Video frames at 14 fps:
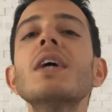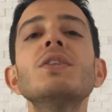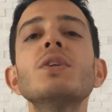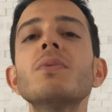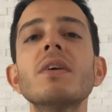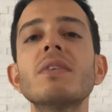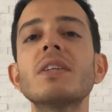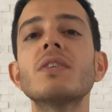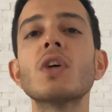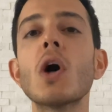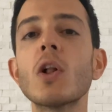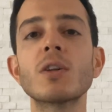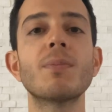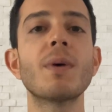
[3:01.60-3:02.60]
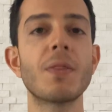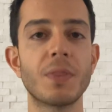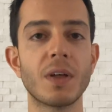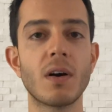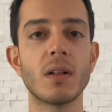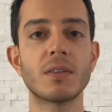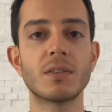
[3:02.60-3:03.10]
do we even talk about the
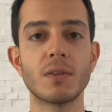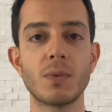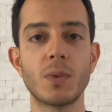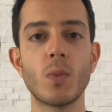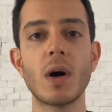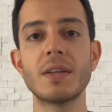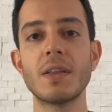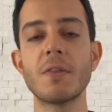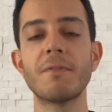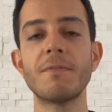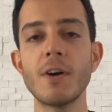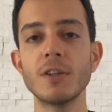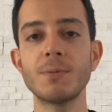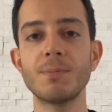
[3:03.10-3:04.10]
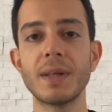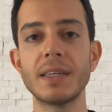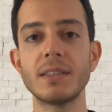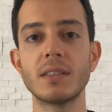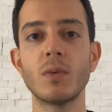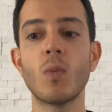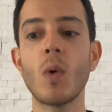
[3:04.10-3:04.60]
colors of the wine in the first
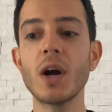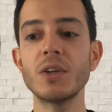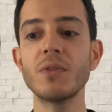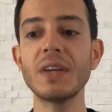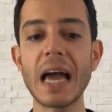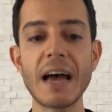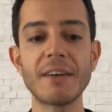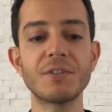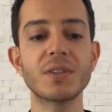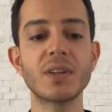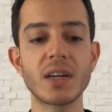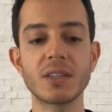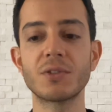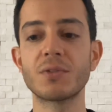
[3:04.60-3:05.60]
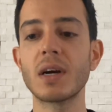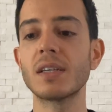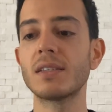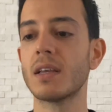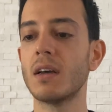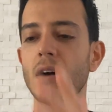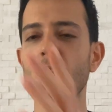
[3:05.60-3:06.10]
place? Why do we have to characterize,
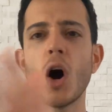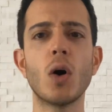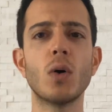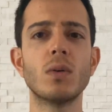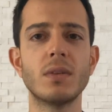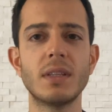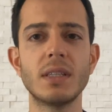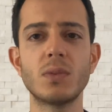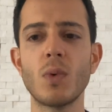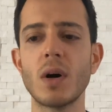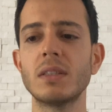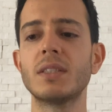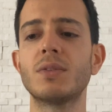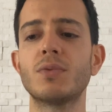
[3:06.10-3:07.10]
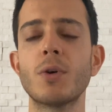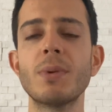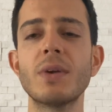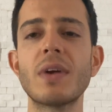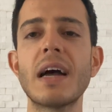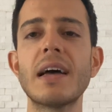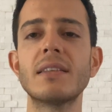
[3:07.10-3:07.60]
oh, this wine is ruby
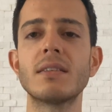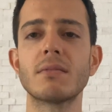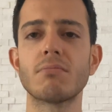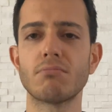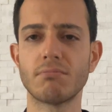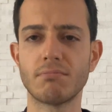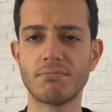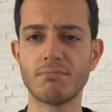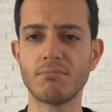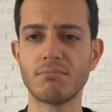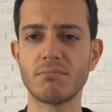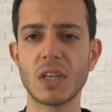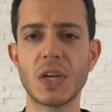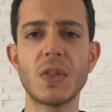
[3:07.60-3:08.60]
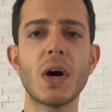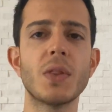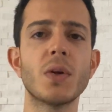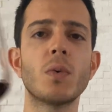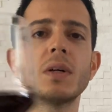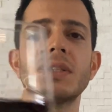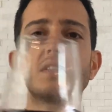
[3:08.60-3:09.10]
red, the
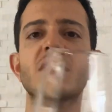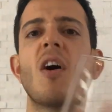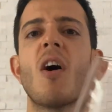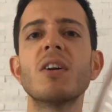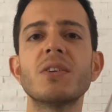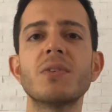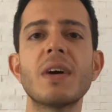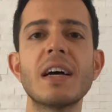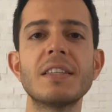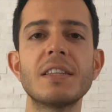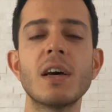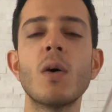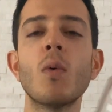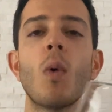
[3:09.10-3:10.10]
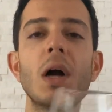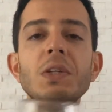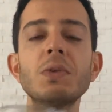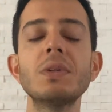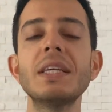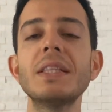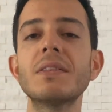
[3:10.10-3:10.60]
other one is garnet red? Why do
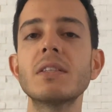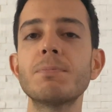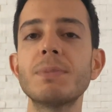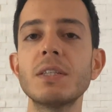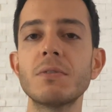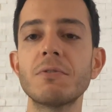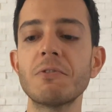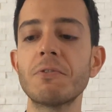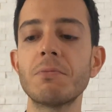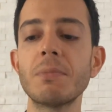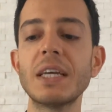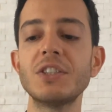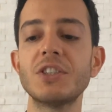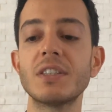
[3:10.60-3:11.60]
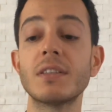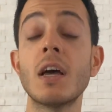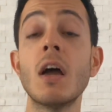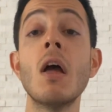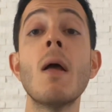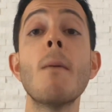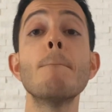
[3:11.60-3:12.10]
we need this piece of information?
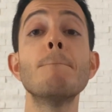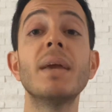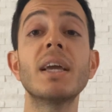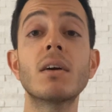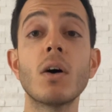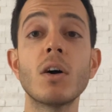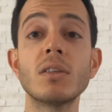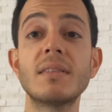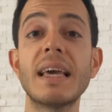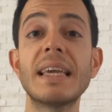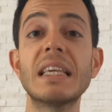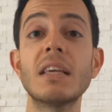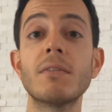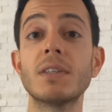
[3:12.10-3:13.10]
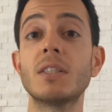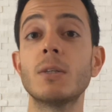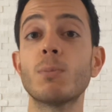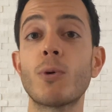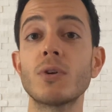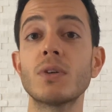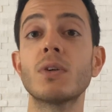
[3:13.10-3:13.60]
Because they give us
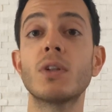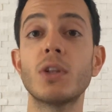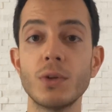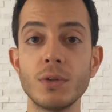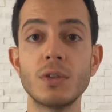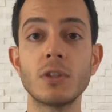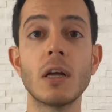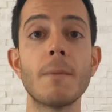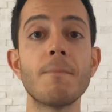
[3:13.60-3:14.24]
important clues